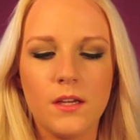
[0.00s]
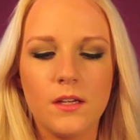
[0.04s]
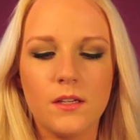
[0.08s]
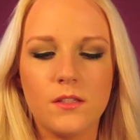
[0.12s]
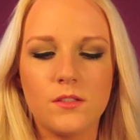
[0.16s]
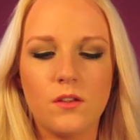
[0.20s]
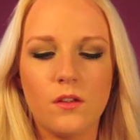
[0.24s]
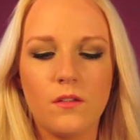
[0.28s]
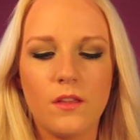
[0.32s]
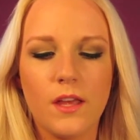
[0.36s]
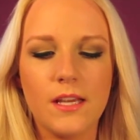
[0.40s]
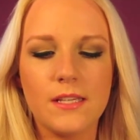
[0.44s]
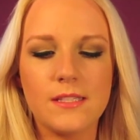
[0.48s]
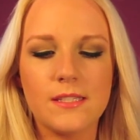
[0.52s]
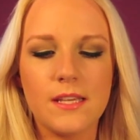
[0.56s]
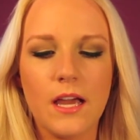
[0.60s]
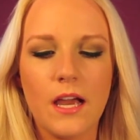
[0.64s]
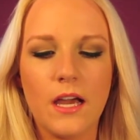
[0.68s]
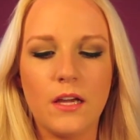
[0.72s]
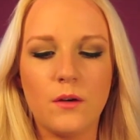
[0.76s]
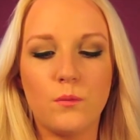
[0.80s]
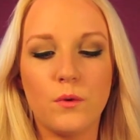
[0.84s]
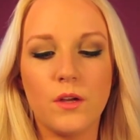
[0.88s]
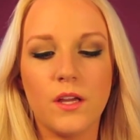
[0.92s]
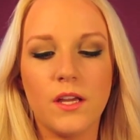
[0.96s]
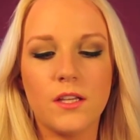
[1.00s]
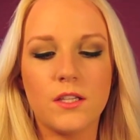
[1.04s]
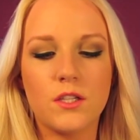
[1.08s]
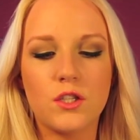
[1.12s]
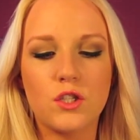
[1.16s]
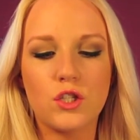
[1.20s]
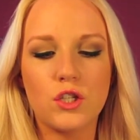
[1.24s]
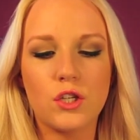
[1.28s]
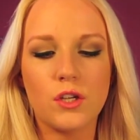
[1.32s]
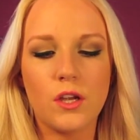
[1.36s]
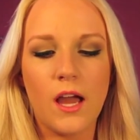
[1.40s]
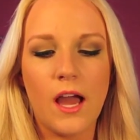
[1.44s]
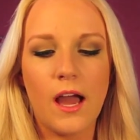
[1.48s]
So they said, we
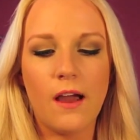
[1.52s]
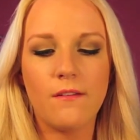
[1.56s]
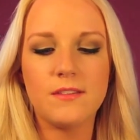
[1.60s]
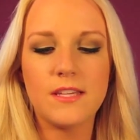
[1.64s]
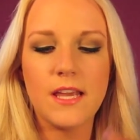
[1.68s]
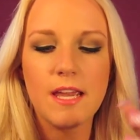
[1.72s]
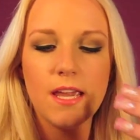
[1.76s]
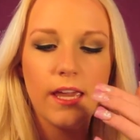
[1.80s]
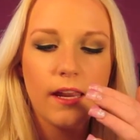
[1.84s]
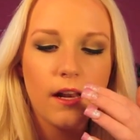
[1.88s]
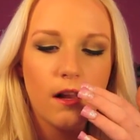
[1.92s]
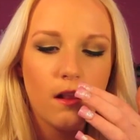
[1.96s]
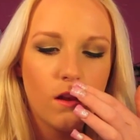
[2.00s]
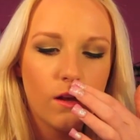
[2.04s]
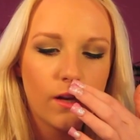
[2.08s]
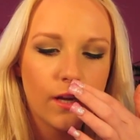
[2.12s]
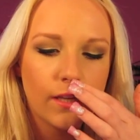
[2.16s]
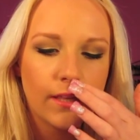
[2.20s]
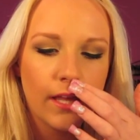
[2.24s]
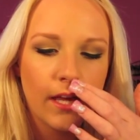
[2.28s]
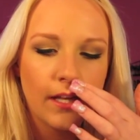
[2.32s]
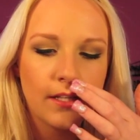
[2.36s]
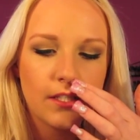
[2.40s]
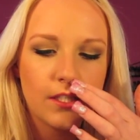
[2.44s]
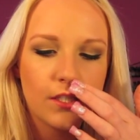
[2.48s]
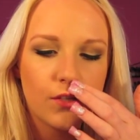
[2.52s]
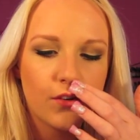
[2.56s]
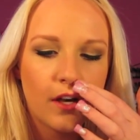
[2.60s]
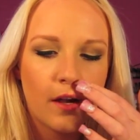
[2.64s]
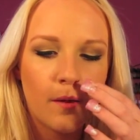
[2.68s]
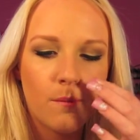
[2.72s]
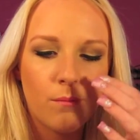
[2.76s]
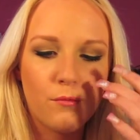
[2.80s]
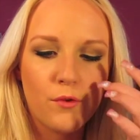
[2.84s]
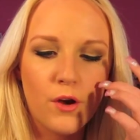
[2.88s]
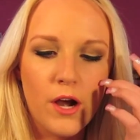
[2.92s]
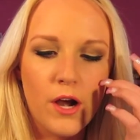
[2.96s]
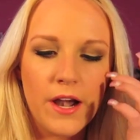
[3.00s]
have taken a look at the
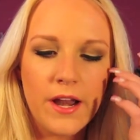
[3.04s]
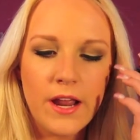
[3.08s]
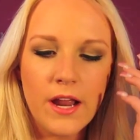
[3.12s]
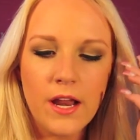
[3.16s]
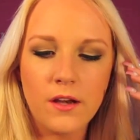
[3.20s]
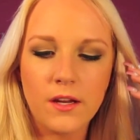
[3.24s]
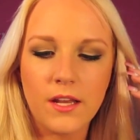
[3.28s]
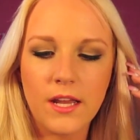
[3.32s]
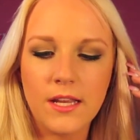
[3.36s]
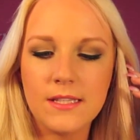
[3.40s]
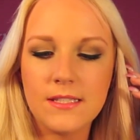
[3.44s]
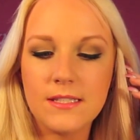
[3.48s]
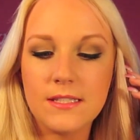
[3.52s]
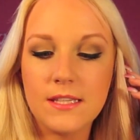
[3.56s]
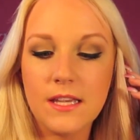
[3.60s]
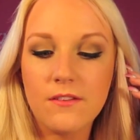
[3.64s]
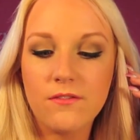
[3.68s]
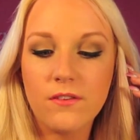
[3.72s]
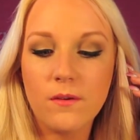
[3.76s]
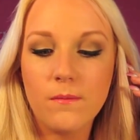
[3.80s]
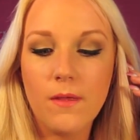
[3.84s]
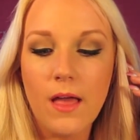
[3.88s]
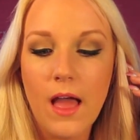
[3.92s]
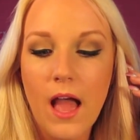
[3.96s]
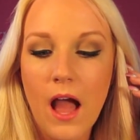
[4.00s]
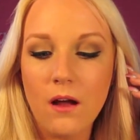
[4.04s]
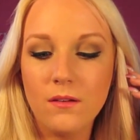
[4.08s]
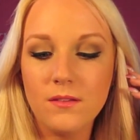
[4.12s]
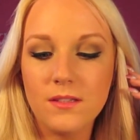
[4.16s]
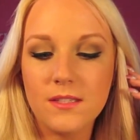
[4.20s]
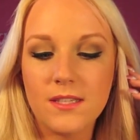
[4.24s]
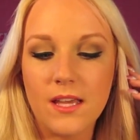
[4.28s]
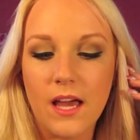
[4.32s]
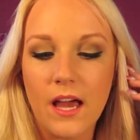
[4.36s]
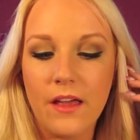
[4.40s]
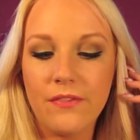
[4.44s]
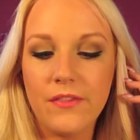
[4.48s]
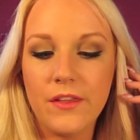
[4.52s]
Instagram thread and can see from the
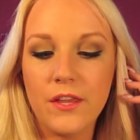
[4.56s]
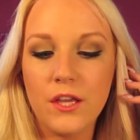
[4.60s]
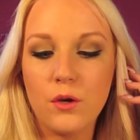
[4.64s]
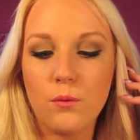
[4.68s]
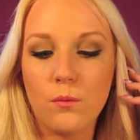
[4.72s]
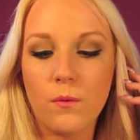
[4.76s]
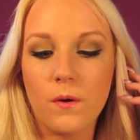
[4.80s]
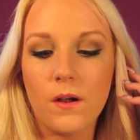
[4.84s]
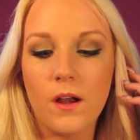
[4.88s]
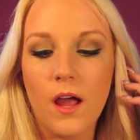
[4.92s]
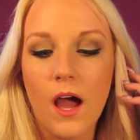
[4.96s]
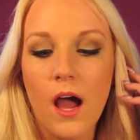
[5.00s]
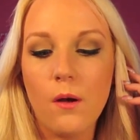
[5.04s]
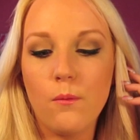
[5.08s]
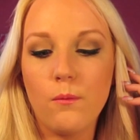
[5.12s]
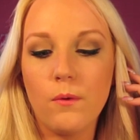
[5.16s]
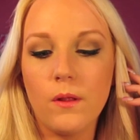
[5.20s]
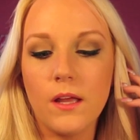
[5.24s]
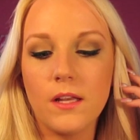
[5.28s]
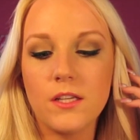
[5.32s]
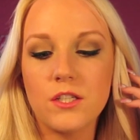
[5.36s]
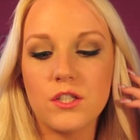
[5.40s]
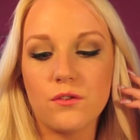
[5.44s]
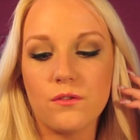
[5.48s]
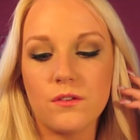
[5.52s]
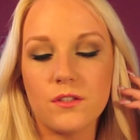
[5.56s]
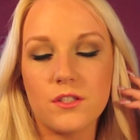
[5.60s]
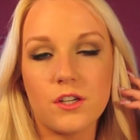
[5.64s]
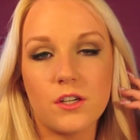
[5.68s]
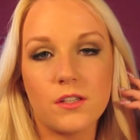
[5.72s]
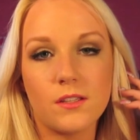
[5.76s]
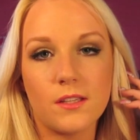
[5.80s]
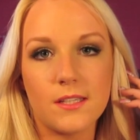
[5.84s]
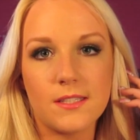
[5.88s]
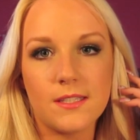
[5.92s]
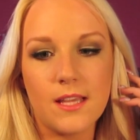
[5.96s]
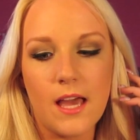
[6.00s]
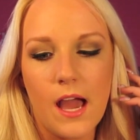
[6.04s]
outset that you were not willing to
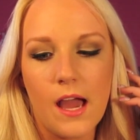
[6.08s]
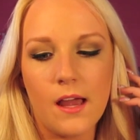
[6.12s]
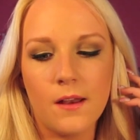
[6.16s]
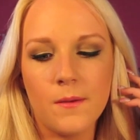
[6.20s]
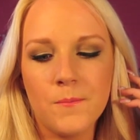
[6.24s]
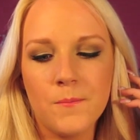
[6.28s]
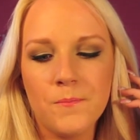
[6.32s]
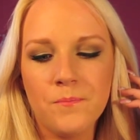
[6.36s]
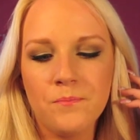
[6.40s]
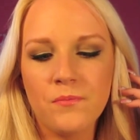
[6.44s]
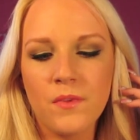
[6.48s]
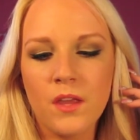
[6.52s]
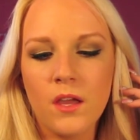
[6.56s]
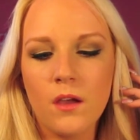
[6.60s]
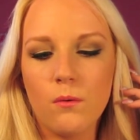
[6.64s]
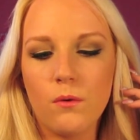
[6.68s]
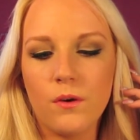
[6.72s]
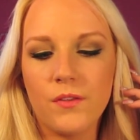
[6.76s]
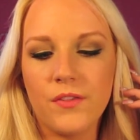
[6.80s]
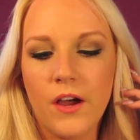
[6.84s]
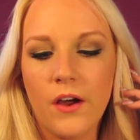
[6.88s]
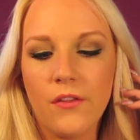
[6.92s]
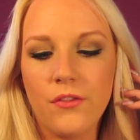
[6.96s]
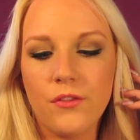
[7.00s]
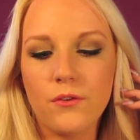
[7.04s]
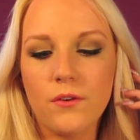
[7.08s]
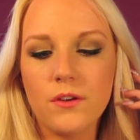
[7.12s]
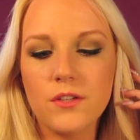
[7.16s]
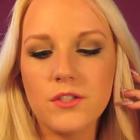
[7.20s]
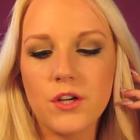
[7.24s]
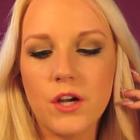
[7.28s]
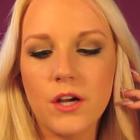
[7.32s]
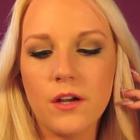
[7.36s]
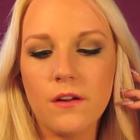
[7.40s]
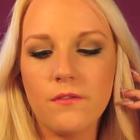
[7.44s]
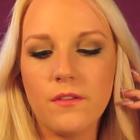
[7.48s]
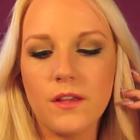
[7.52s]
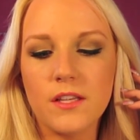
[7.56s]
return the set. Without the
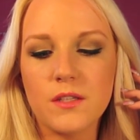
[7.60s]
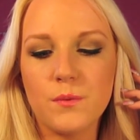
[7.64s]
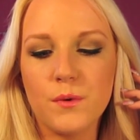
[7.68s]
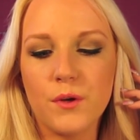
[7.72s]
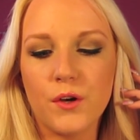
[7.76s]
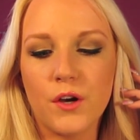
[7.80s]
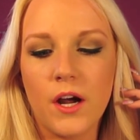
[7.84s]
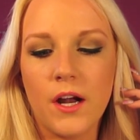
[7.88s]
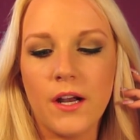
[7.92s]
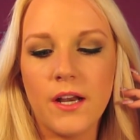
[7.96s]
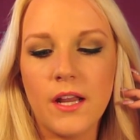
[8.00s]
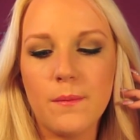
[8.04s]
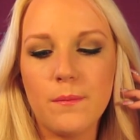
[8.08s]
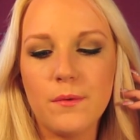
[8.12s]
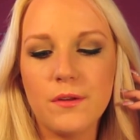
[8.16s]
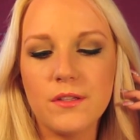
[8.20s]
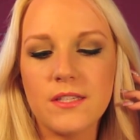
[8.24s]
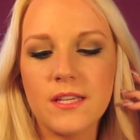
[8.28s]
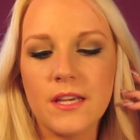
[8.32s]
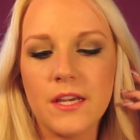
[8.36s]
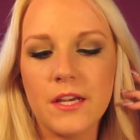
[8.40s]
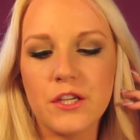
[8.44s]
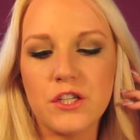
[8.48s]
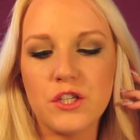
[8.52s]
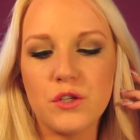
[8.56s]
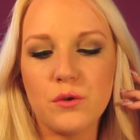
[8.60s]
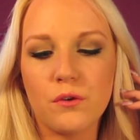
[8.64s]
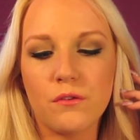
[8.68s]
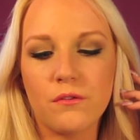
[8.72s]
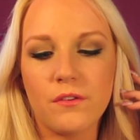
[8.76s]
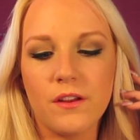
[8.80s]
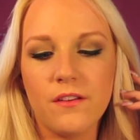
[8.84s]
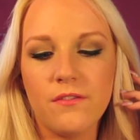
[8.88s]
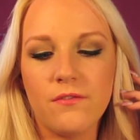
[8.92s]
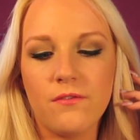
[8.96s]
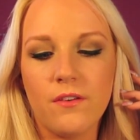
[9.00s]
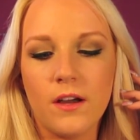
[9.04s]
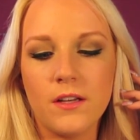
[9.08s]
return of this, we were unable to issue a
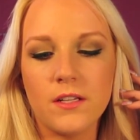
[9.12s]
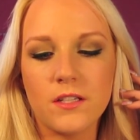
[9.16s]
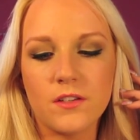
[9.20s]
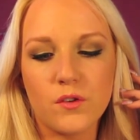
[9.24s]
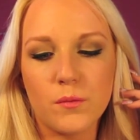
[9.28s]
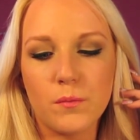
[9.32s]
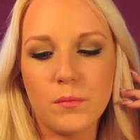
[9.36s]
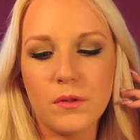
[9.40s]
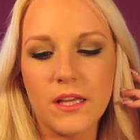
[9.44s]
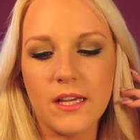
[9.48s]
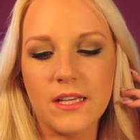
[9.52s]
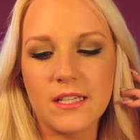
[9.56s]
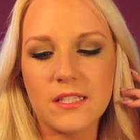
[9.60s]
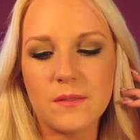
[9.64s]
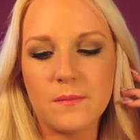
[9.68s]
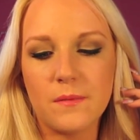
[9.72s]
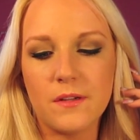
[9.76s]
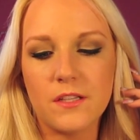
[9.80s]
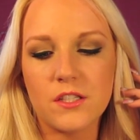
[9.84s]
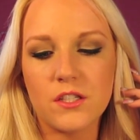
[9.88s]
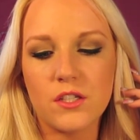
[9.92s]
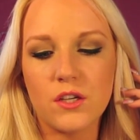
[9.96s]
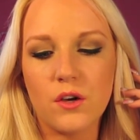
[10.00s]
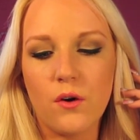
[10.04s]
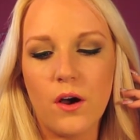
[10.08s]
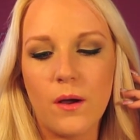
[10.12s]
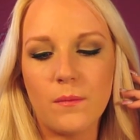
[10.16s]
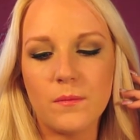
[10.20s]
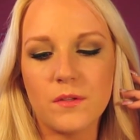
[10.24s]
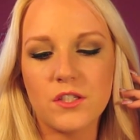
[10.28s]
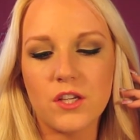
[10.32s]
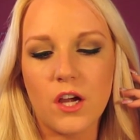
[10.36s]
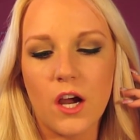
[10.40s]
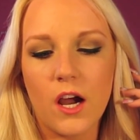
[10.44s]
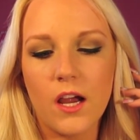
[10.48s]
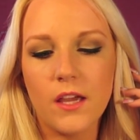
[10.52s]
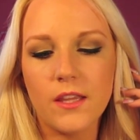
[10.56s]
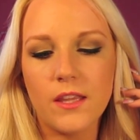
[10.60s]
refund or replacement, so I'm
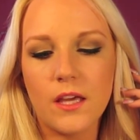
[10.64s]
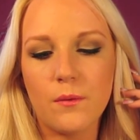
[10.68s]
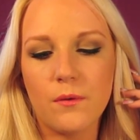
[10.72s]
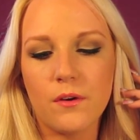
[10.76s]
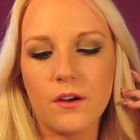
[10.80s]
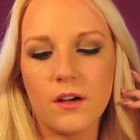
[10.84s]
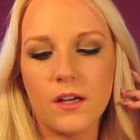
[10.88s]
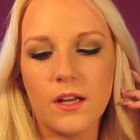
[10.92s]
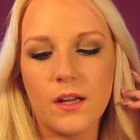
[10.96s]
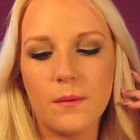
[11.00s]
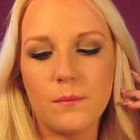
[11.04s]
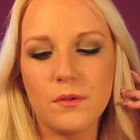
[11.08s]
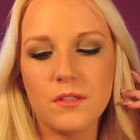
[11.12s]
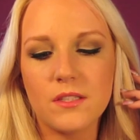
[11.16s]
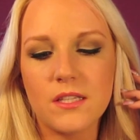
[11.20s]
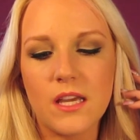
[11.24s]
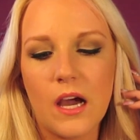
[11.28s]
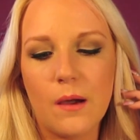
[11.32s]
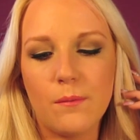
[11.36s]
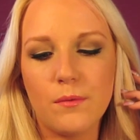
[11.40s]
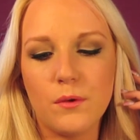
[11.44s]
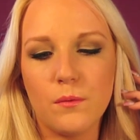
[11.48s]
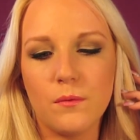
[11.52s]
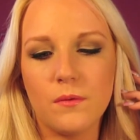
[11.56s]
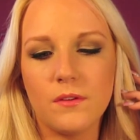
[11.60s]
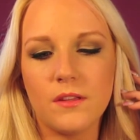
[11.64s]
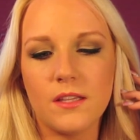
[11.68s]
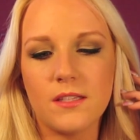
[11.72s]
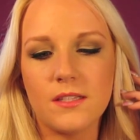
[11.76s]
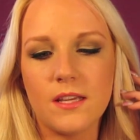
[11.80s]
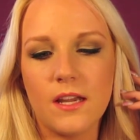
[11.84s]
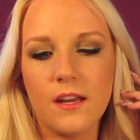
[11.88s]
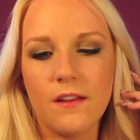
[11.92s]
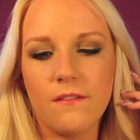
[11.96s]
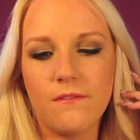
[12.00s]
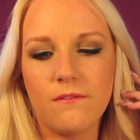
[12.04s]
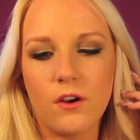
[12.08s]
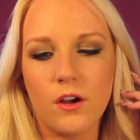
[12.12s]
sorry that we were unable to help you with this
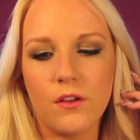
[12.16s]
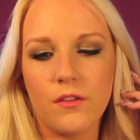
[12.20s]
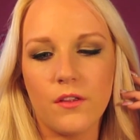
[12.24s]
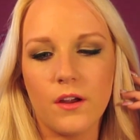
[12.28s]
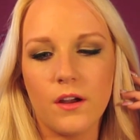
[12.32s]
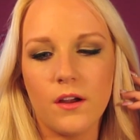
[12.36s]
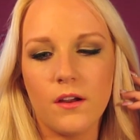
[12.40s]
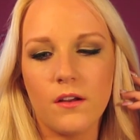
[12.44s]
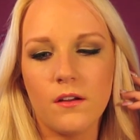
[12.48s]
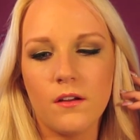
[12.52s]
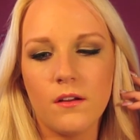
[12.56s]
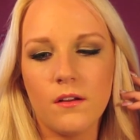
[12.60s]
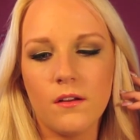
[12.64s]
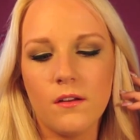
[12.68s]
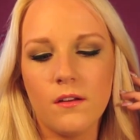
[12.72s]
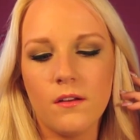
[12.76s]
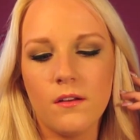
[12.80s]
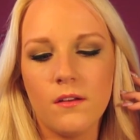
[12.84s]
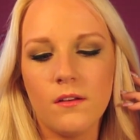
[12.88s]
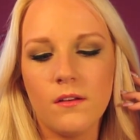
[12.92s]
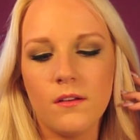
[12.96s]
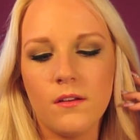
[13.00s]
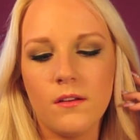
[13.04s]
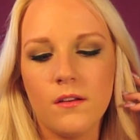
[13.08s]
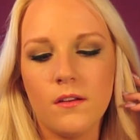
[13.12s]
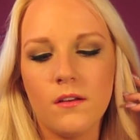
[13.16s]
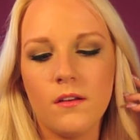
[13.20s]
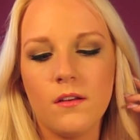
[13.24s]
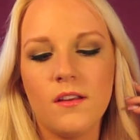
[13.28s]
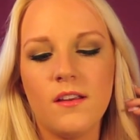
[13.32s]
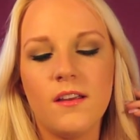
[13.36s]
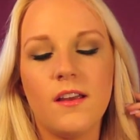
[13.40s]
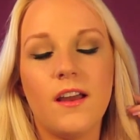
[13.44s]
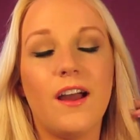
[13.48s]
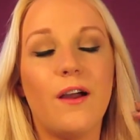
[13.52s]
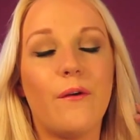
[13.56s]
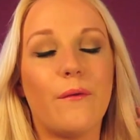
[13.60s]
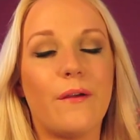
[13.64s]
any further.
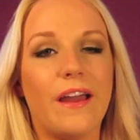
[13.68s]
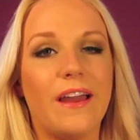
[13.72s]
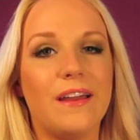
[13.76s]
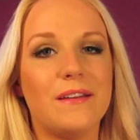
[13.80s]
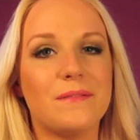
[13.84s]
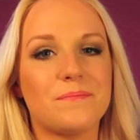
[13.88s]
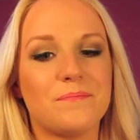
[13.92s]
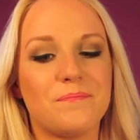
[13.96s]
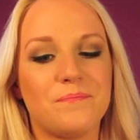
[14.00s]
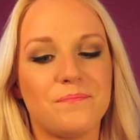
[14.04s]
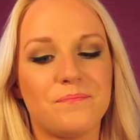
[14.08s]
Okay.